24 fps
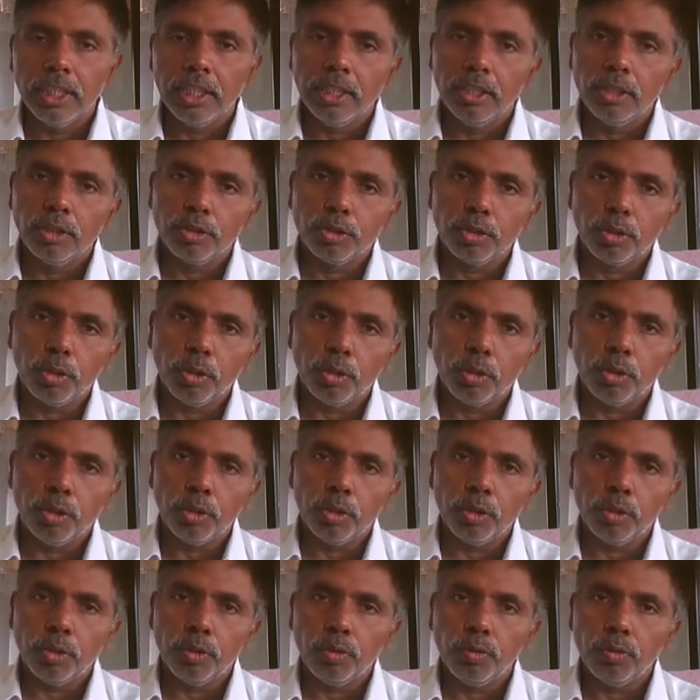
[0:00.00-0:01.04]

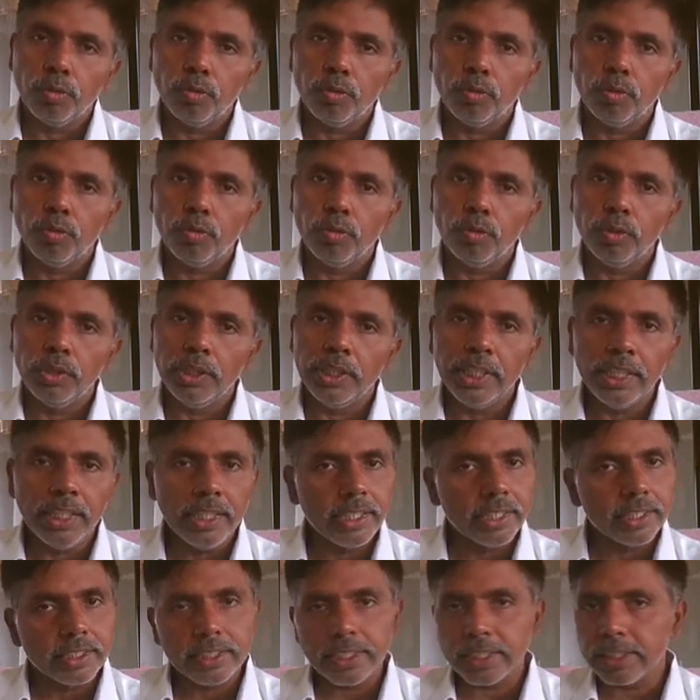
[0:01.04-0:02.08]
So, heat
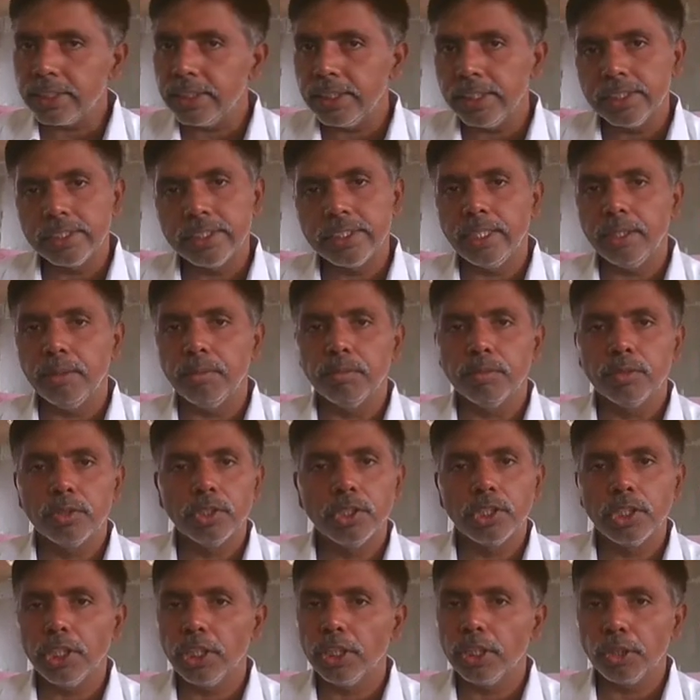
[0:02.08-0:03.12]
rejection is same,
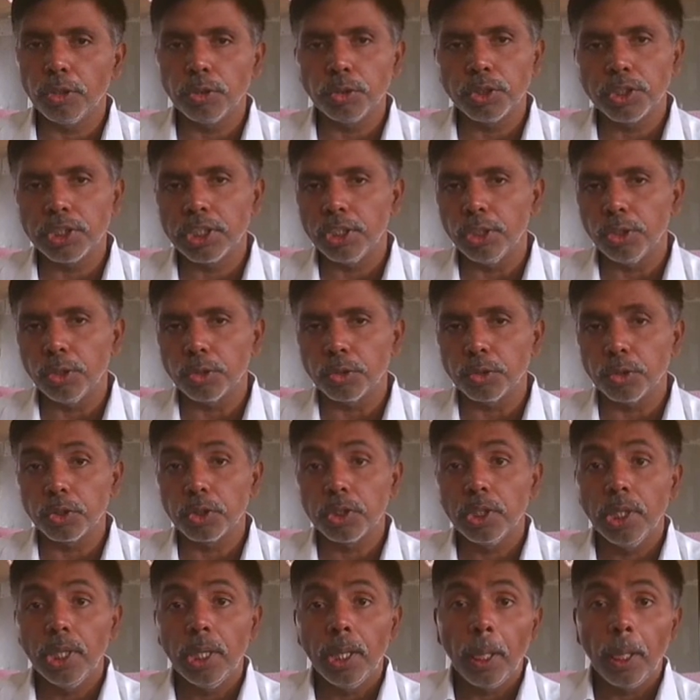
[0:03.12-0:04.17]
3000 kilojoules.
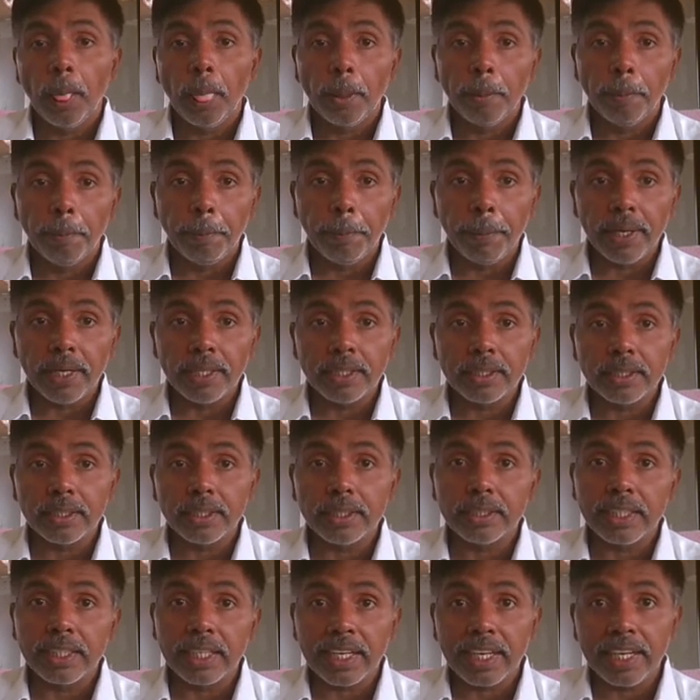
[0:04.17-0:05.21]

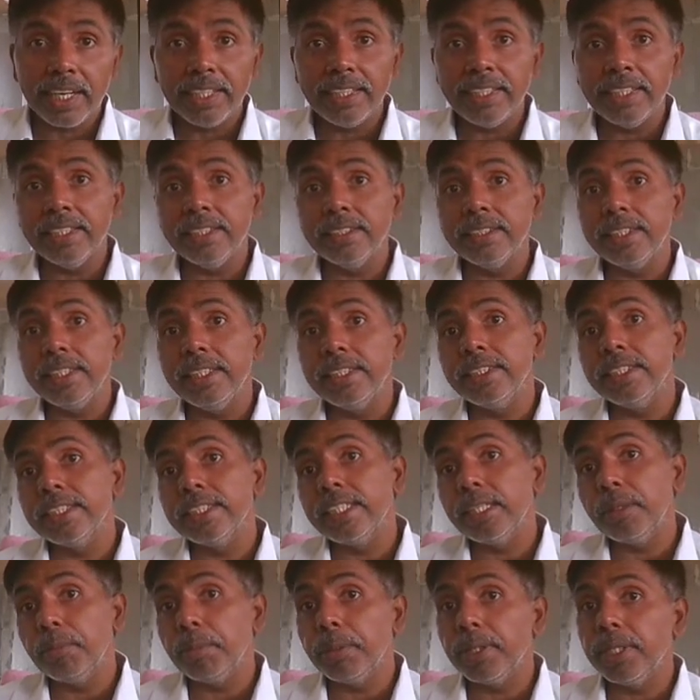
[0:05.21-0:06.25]
But the condensation
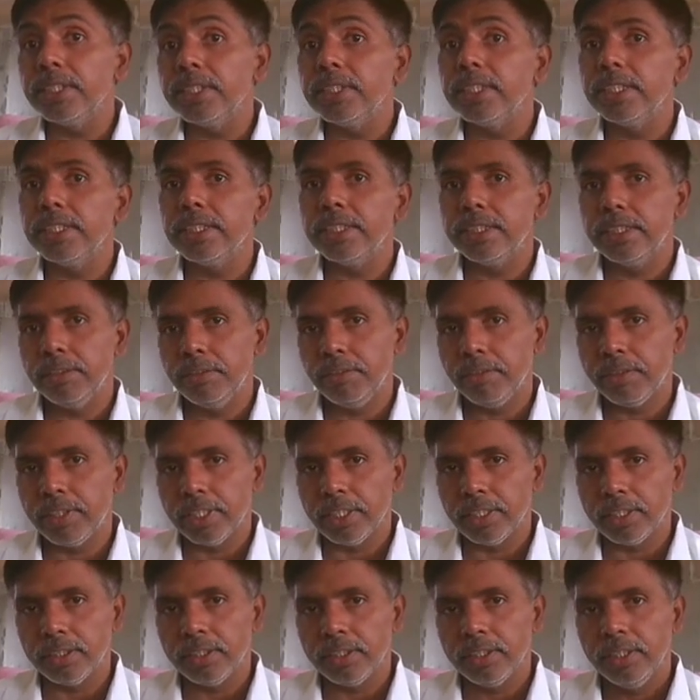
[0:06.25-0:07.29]
temperature is
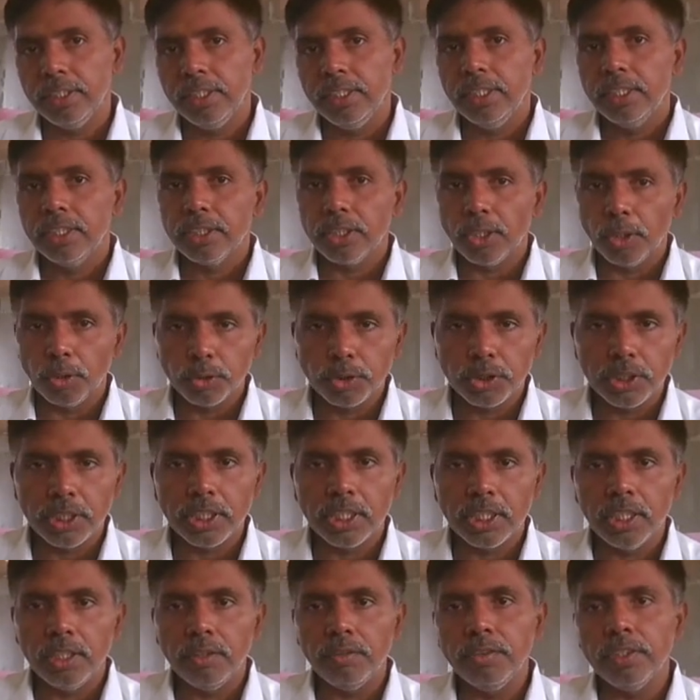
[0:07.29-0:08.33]
different, 1000
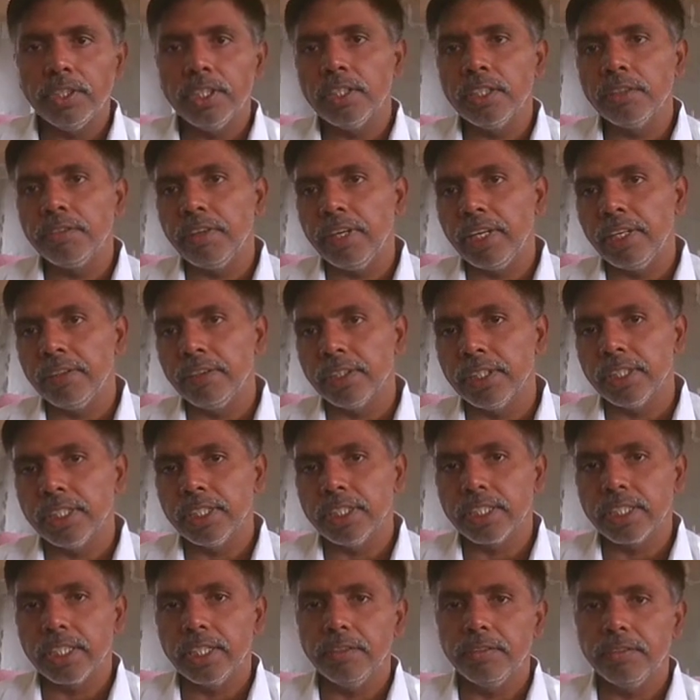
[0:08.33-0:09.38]
Kelvin and
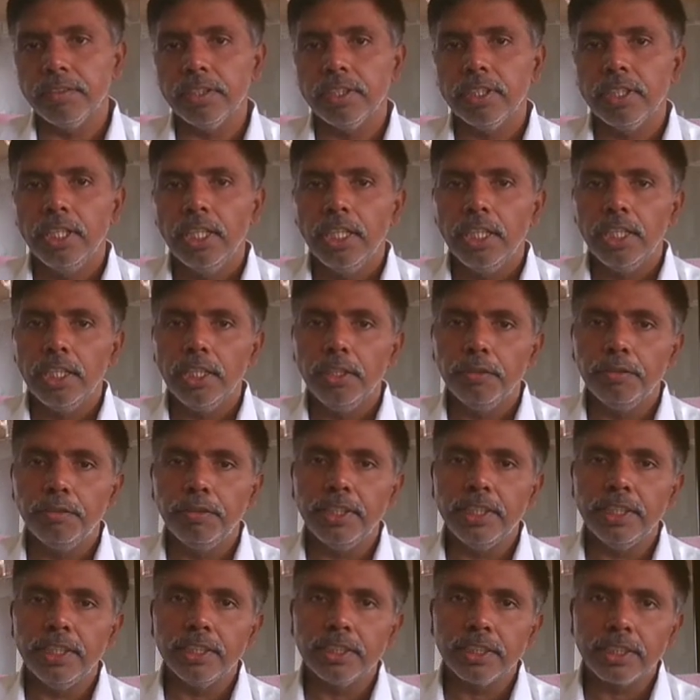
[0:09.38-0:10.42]
500 Kelvin. If
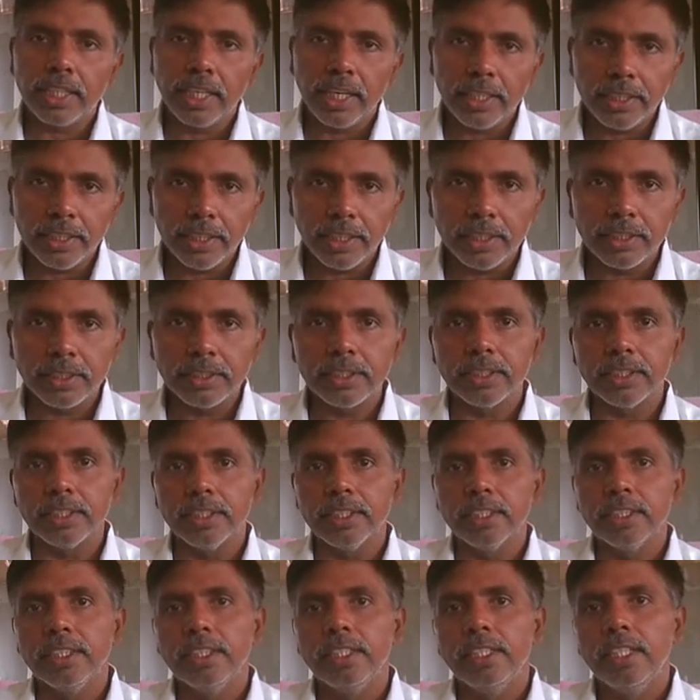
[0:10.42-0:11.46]
it is condensed
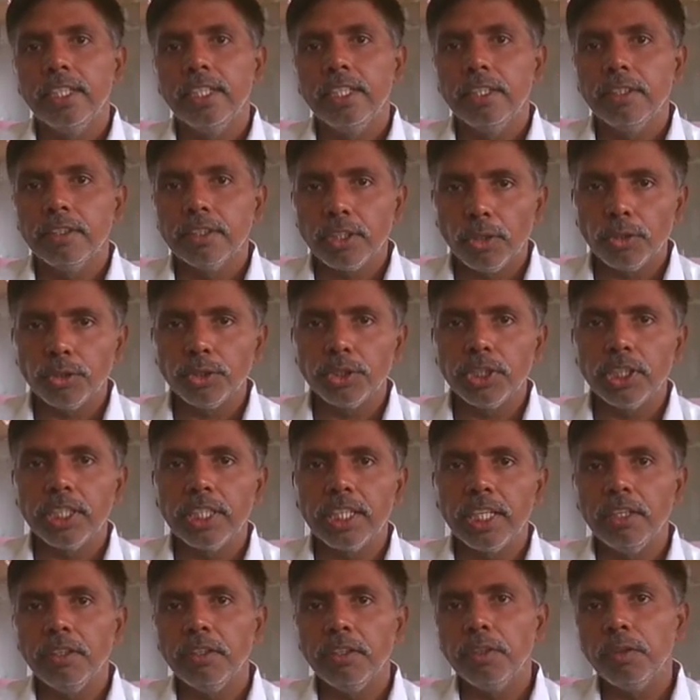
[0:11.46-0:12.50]
1000
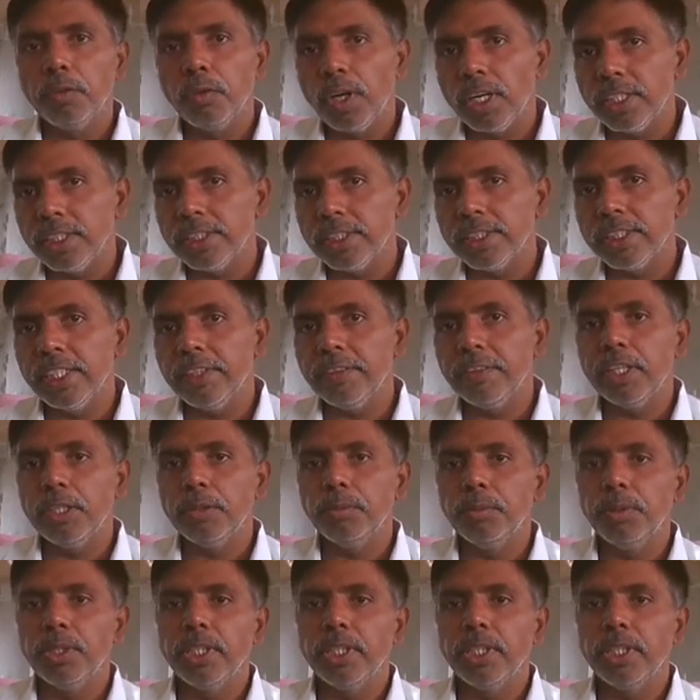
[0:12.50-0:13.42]
Kelvin, what is the available